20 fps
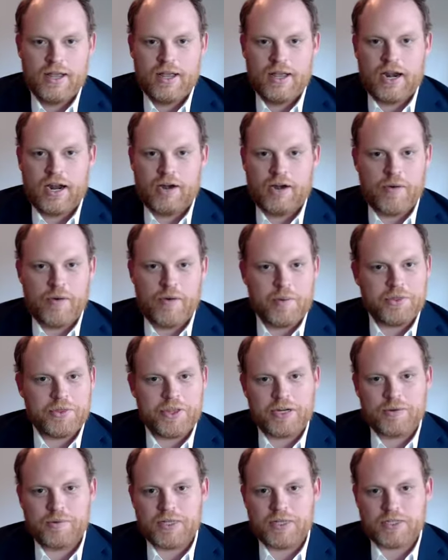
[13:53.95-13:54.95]
And I remember
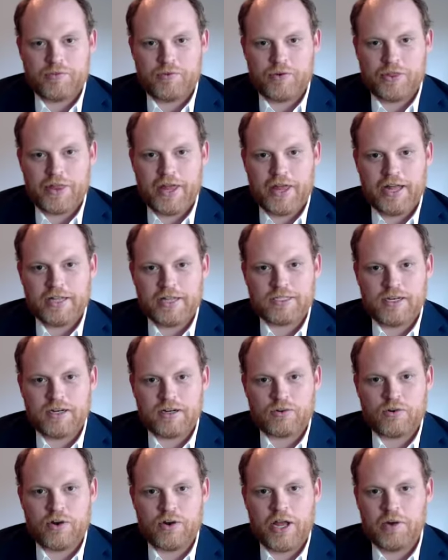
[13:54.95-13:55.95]
thinking to myself, well, that's an
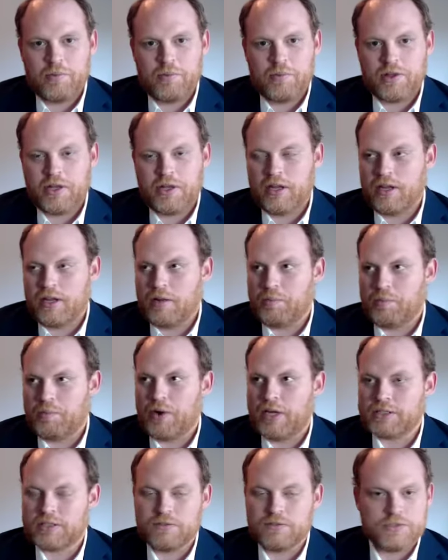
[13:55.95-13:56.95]
incredibly
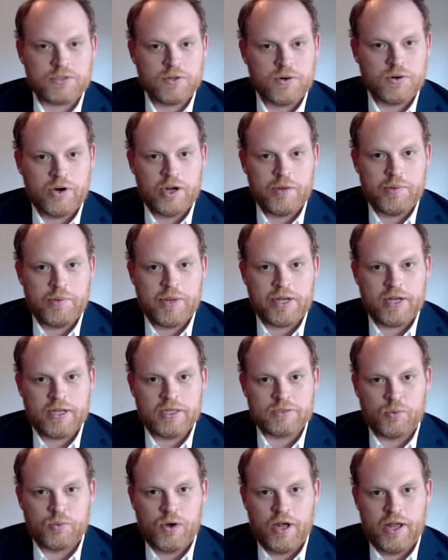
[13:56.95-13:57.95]
impressive story
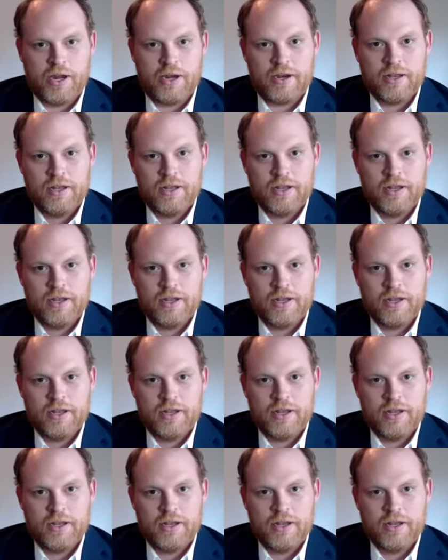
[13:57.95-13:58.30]
because one,